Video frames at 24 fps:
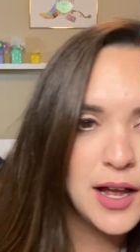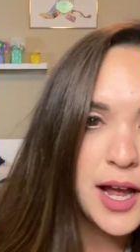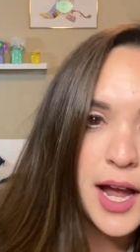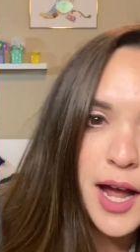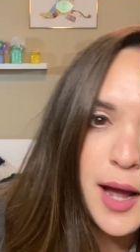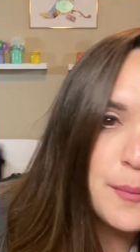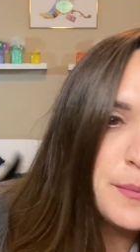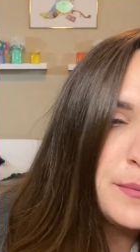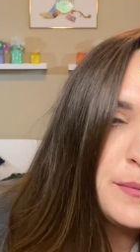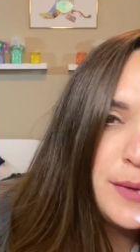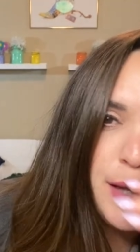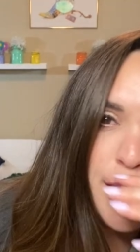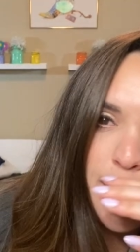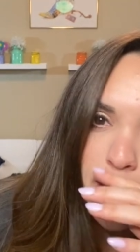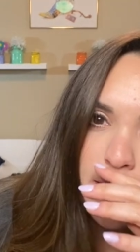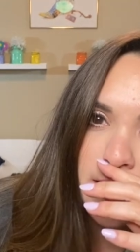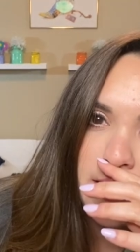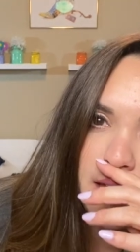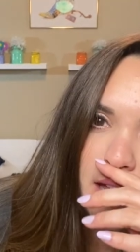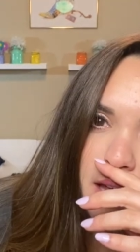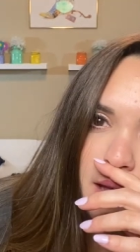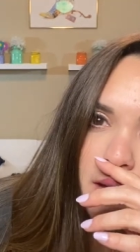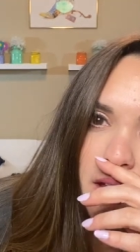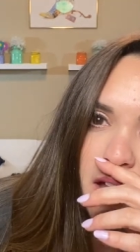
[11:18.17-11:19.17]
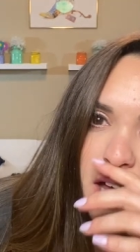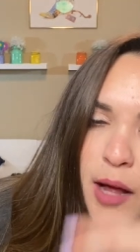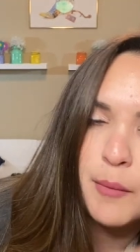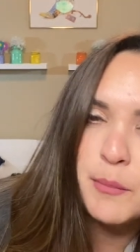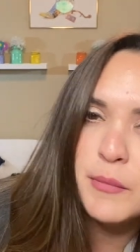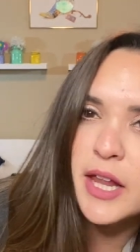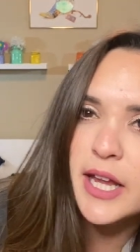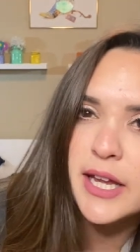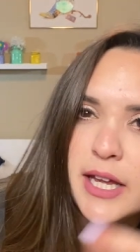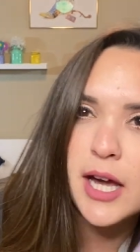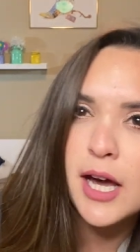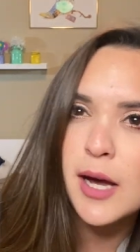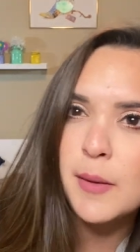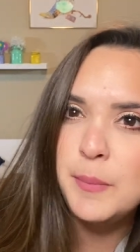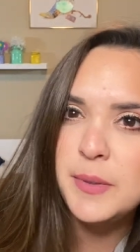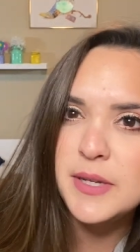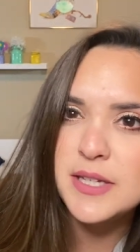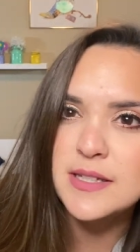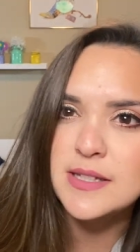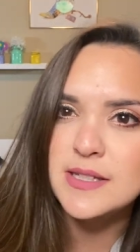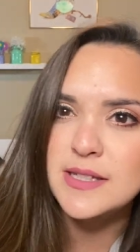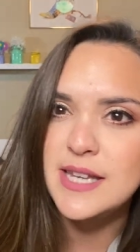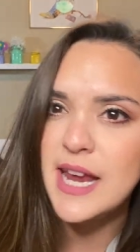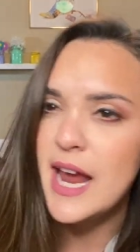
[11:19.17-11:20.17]
I'm like, I'm like up
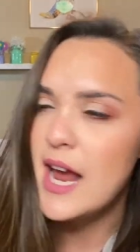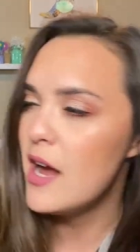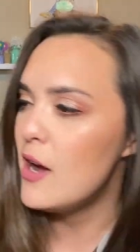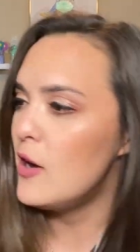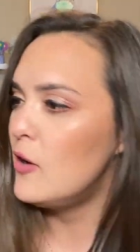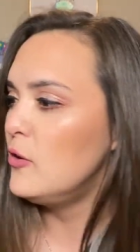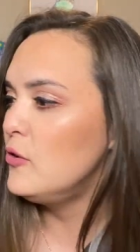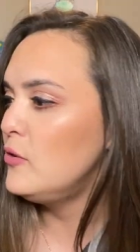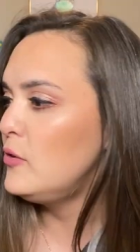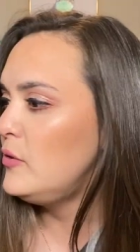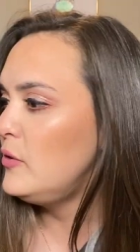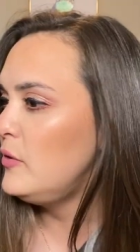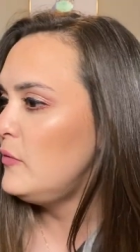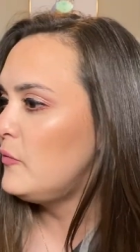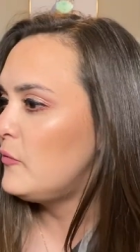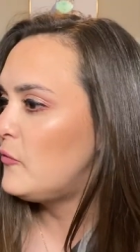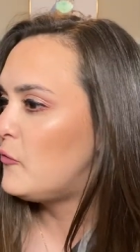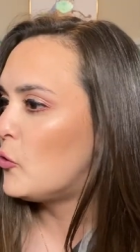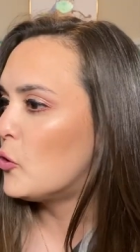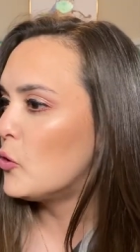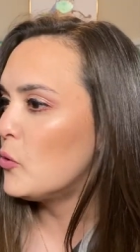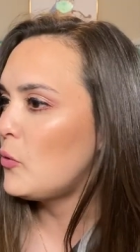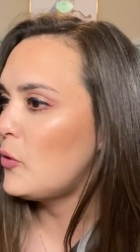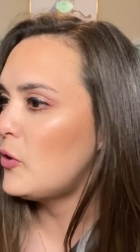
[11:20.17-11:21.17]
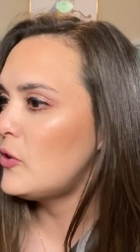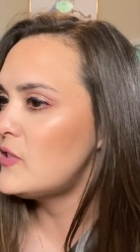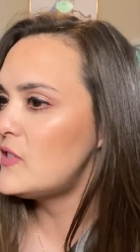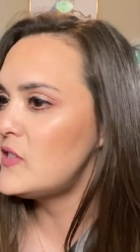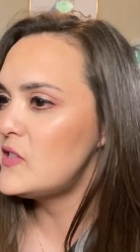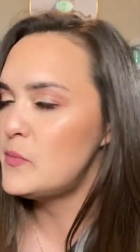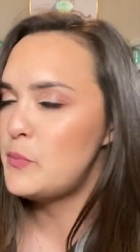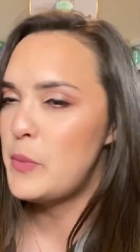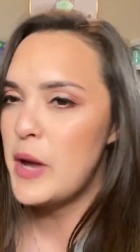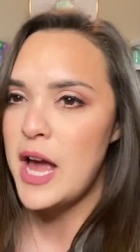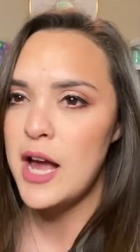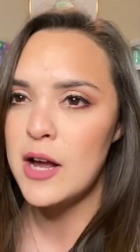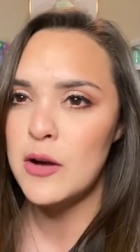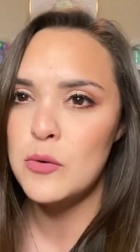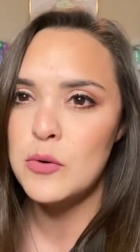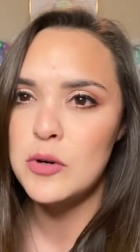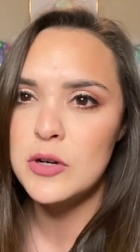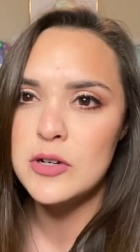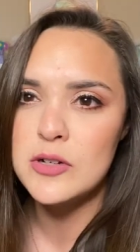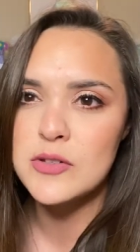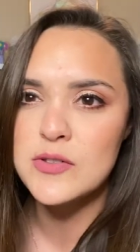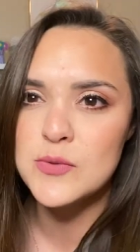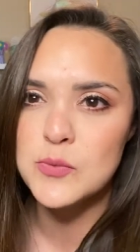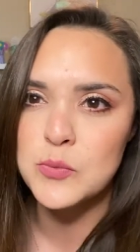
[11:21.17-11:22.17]
is down, forwards is
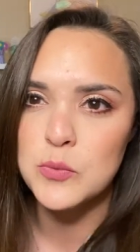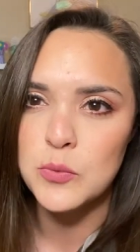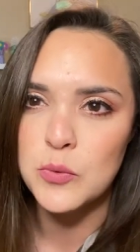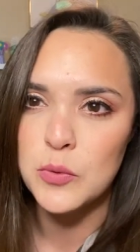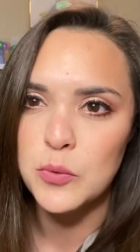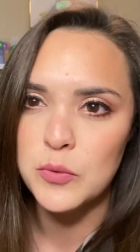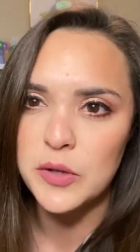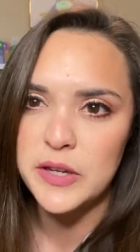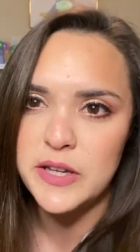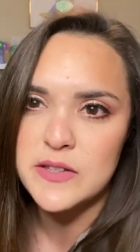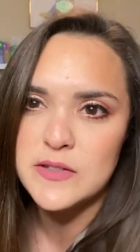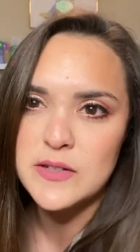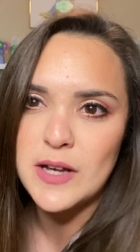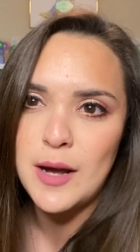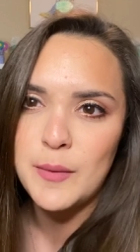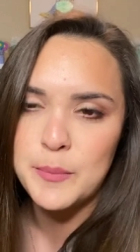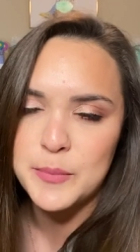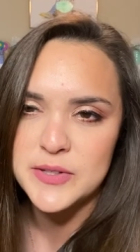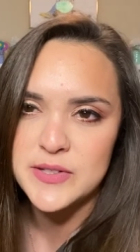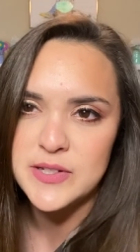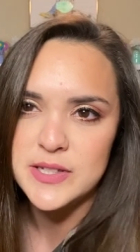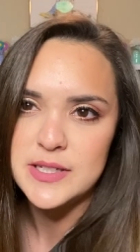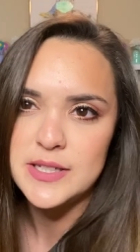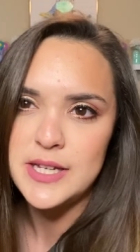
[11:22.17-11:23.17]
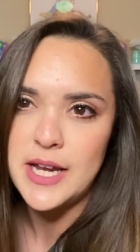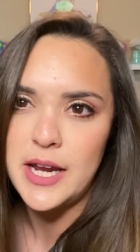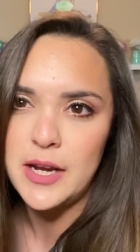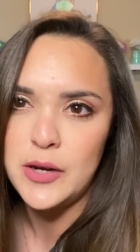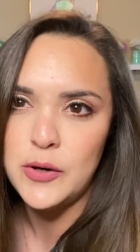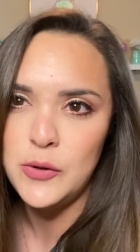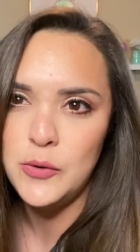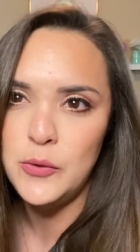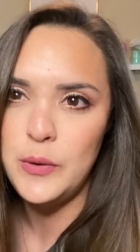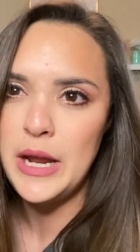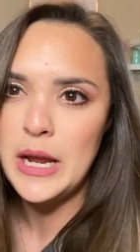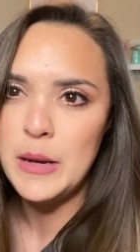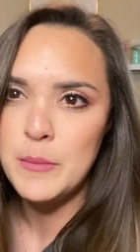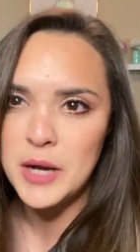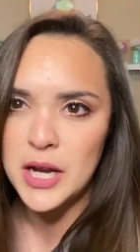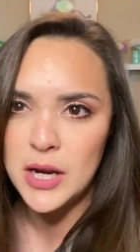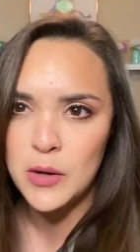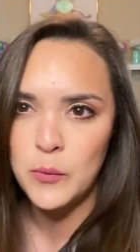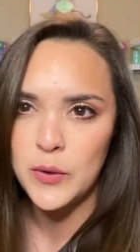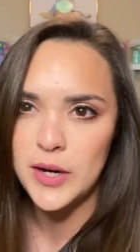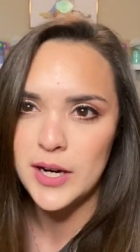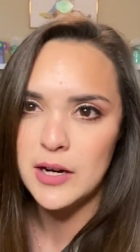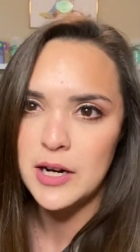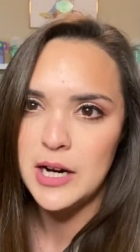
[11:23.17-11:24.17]
backwards. It's opposite day. Who am I?
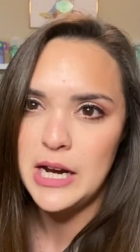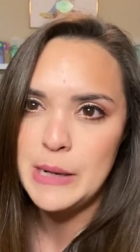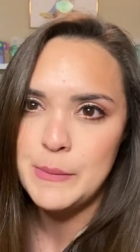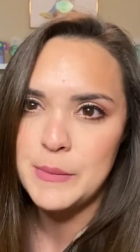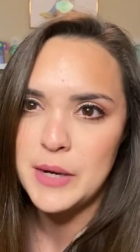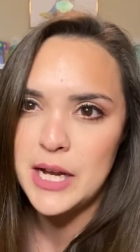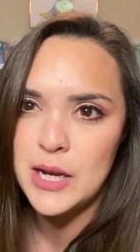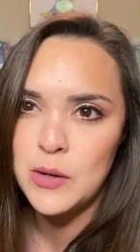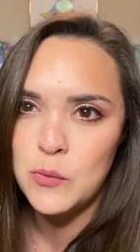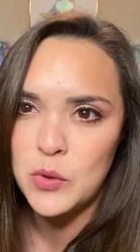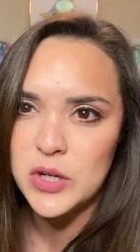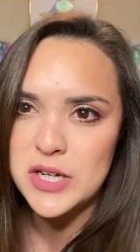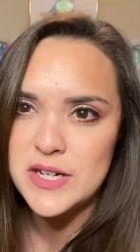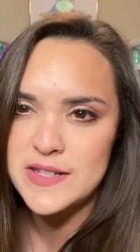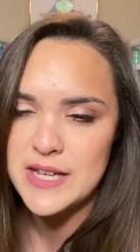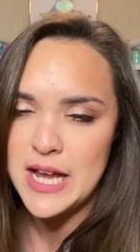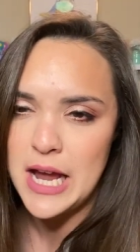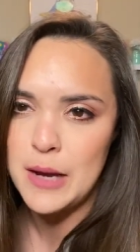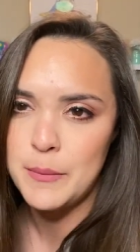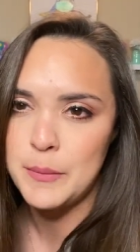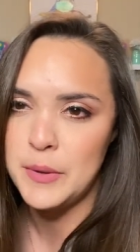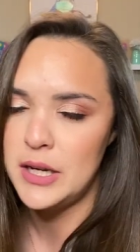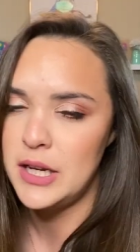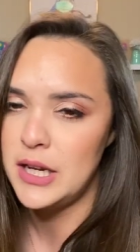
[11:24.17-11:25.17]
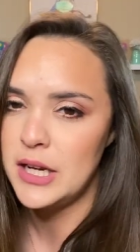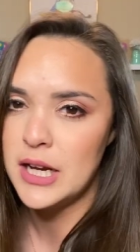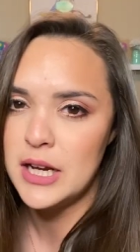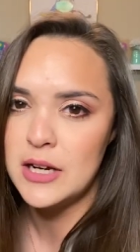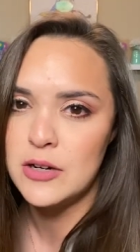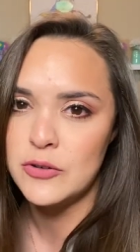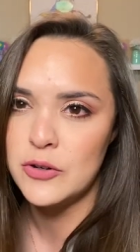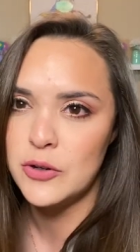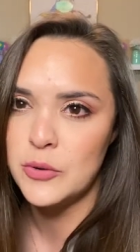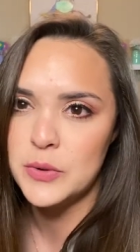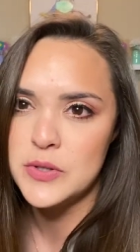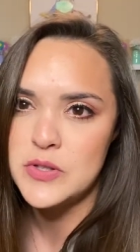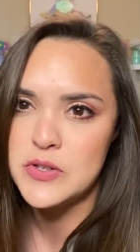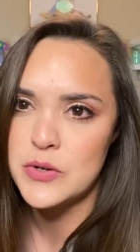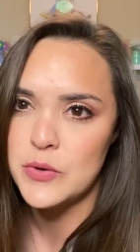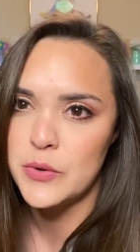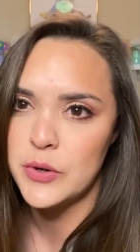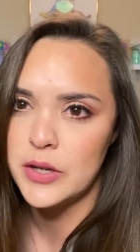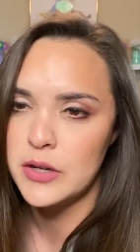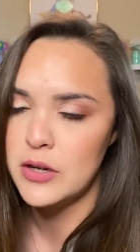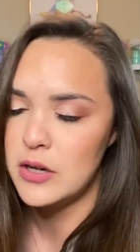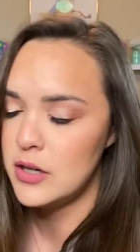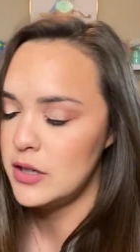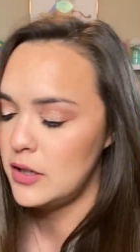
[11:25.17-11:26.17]
Where am I? What is happening? I don't know what's
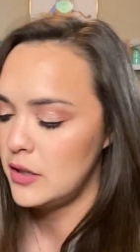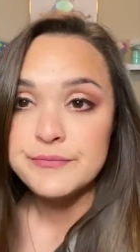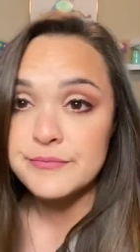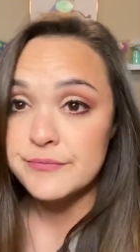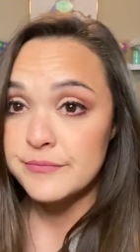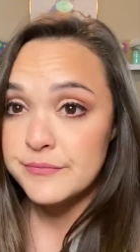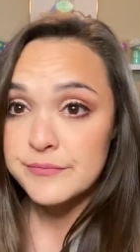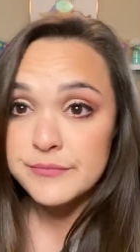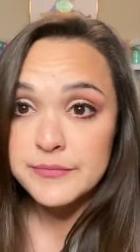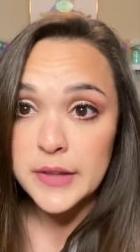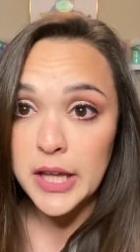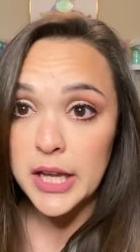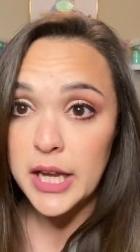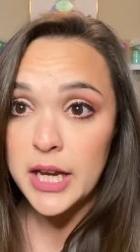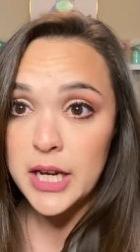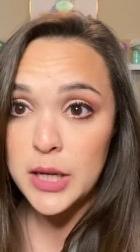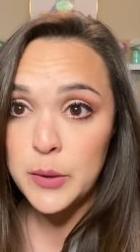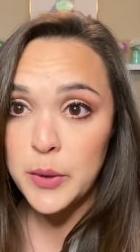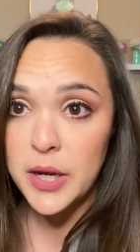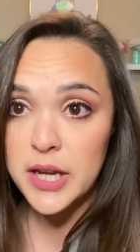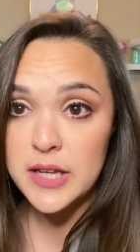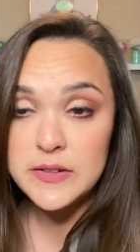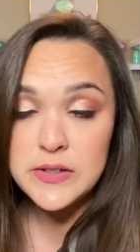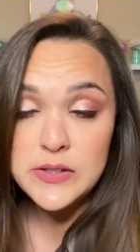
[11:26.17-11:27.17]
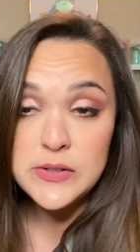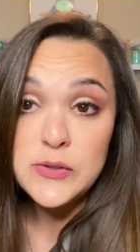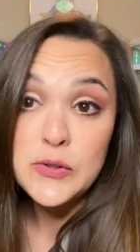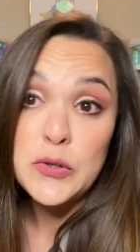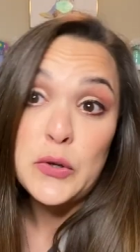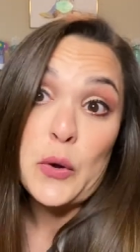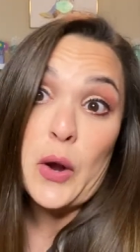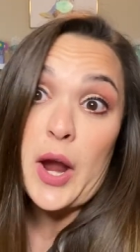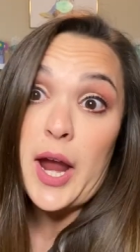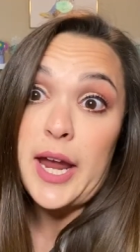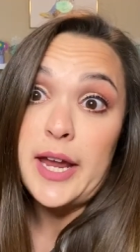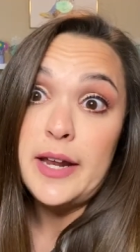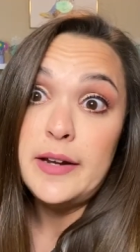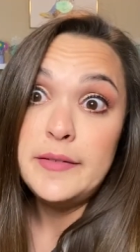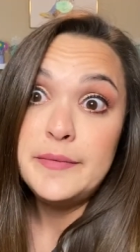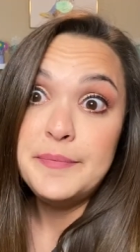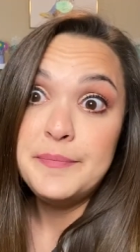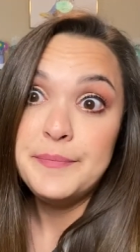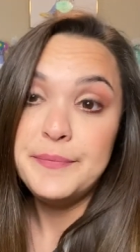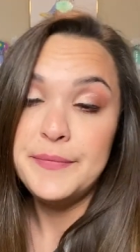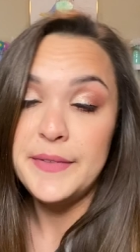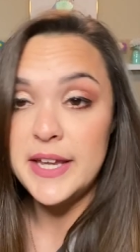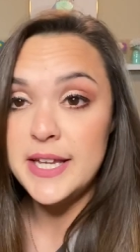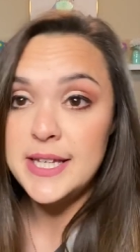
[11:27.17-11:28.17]
going on. Anyways, it's great.
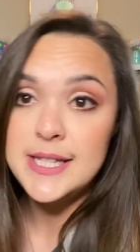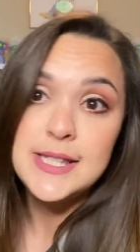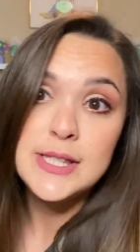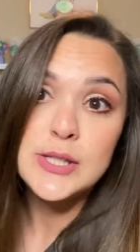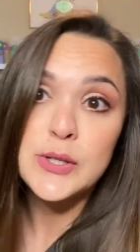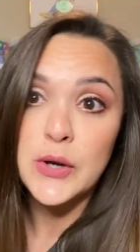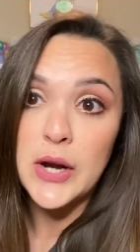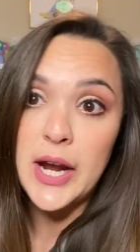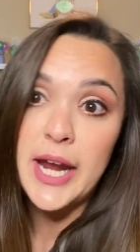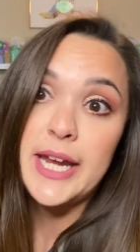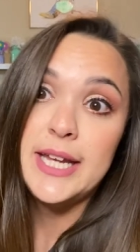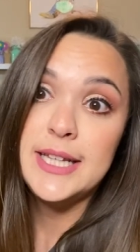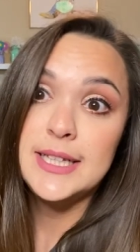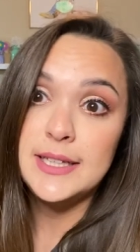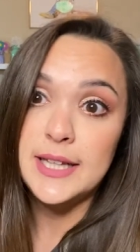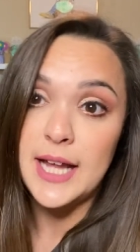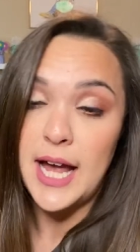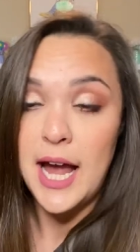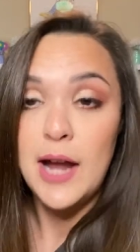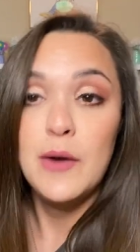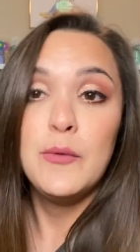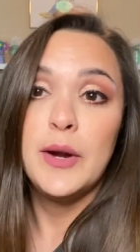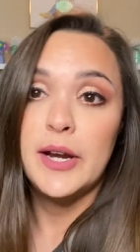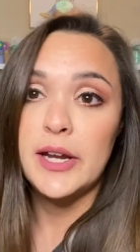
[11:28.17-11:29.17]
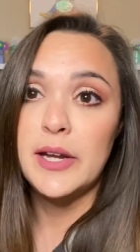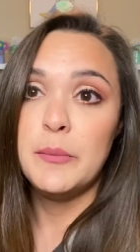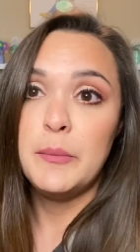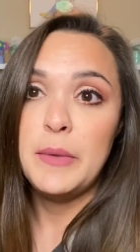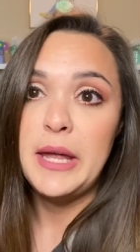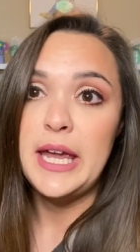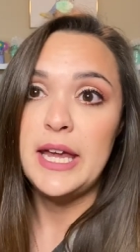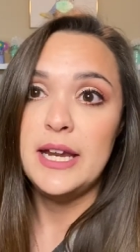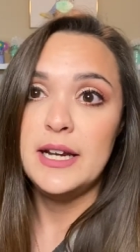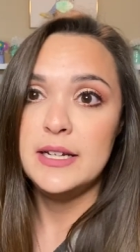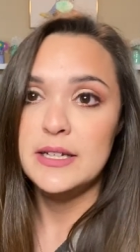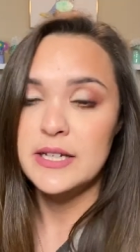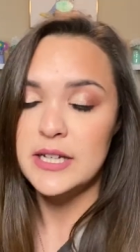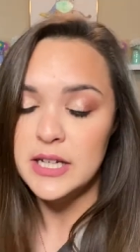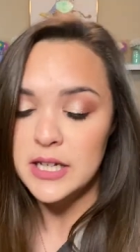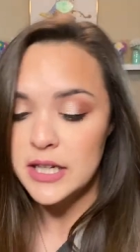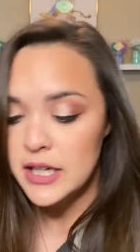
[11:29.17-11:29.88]
It's great. I recommend.